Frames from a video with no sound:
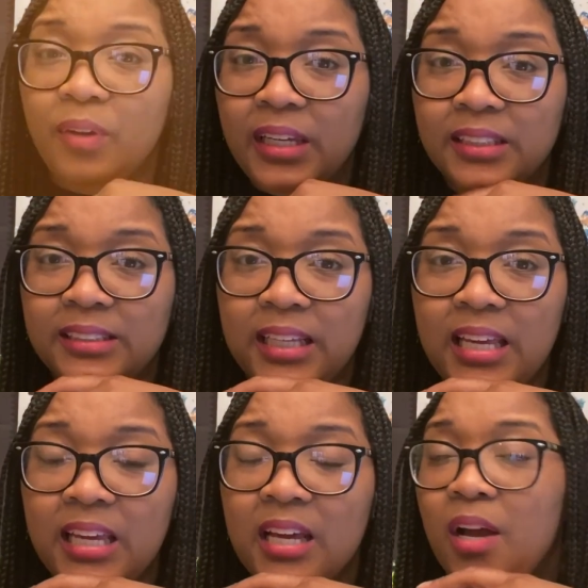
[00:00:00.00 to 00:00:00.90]
need to
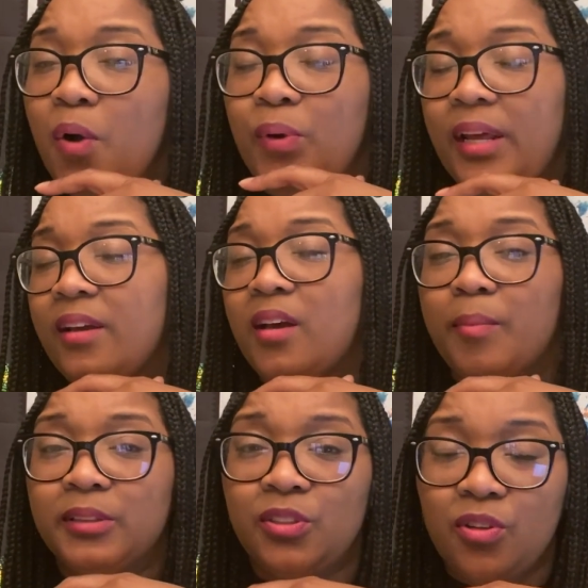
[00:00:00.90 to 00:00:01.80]
see when they come
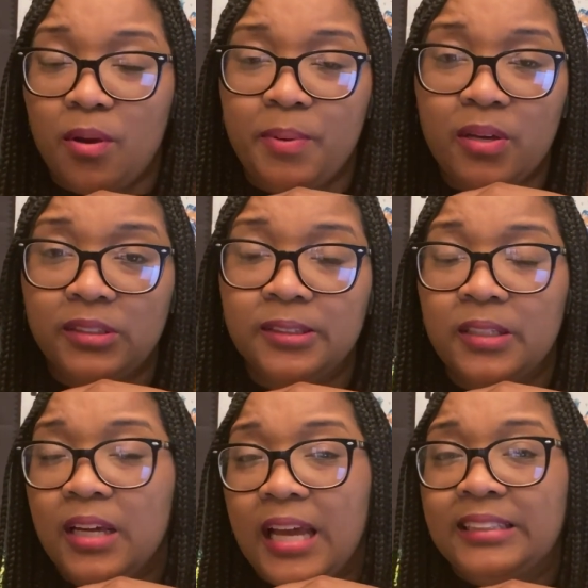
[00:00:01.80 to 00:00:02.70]
into your building
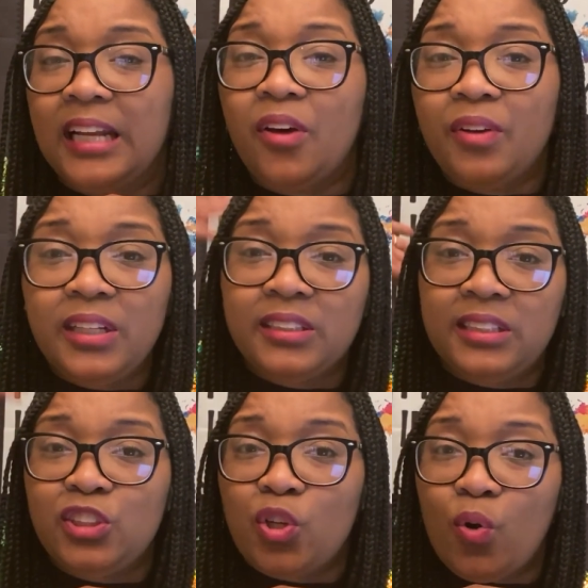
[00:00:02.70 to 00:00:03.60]
is they don't need to
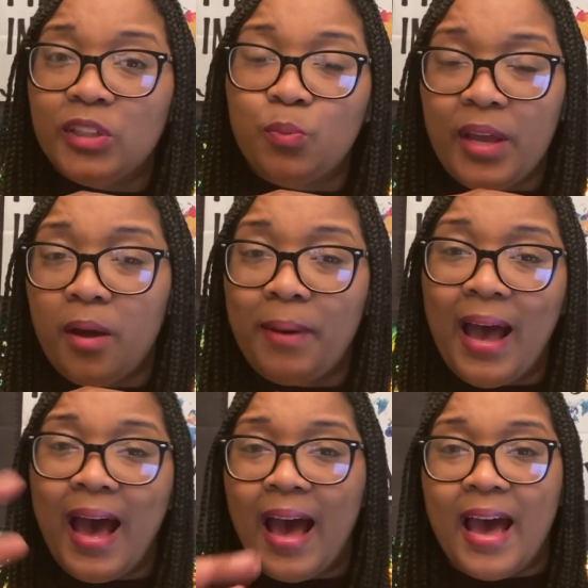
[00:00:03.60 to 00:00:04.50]
see toys way up
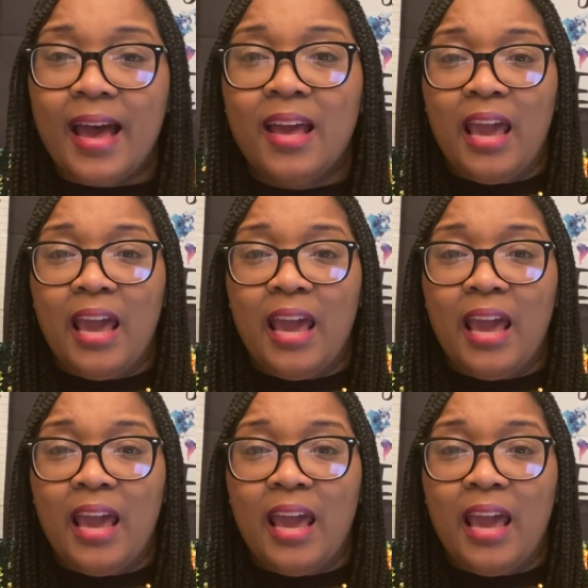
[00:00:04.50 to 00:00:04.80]
high